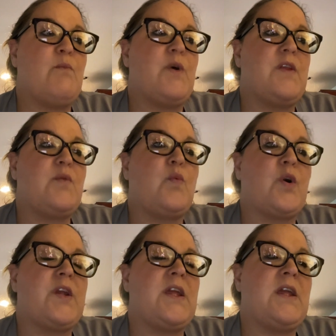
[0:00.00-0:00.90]
with
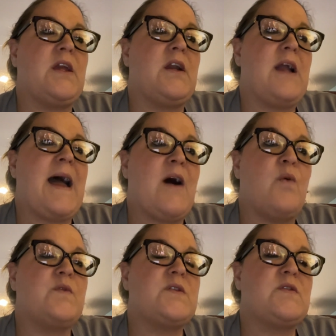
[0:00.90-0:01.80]
working
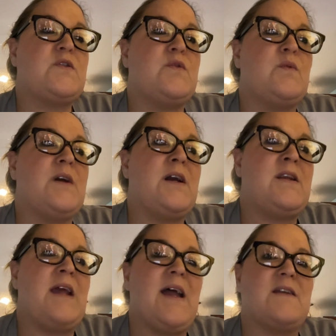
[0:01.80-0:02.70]
out to
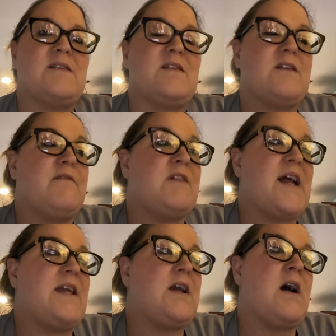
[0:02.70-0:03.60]
an excess of
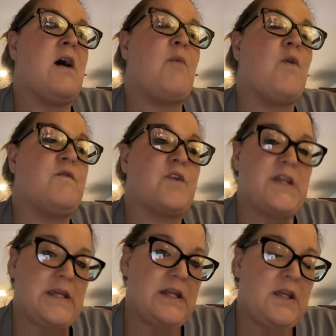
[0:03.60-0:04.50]

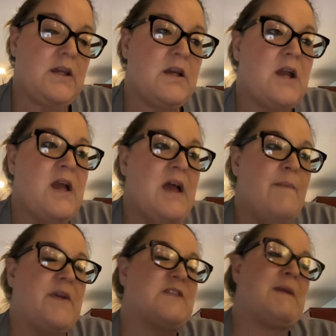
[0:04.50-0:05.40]
overheating,
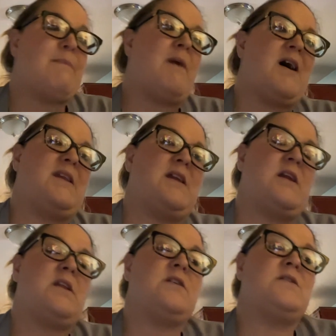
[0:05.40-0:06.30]
because my
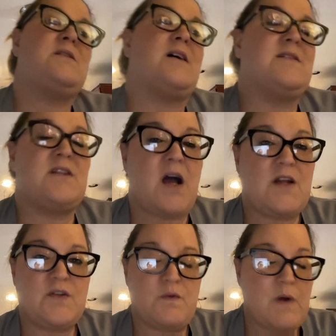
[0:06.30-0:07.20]
body does
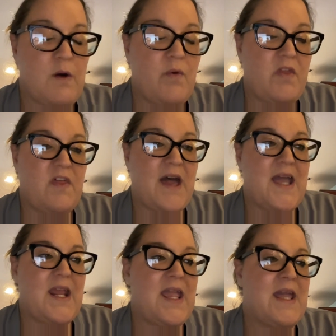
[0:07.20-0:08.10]
not do well with
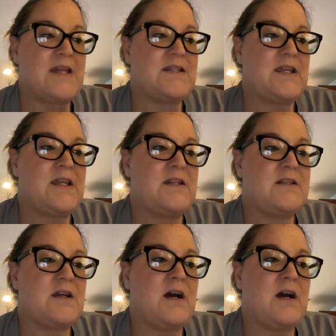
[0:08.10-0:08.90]
that, and it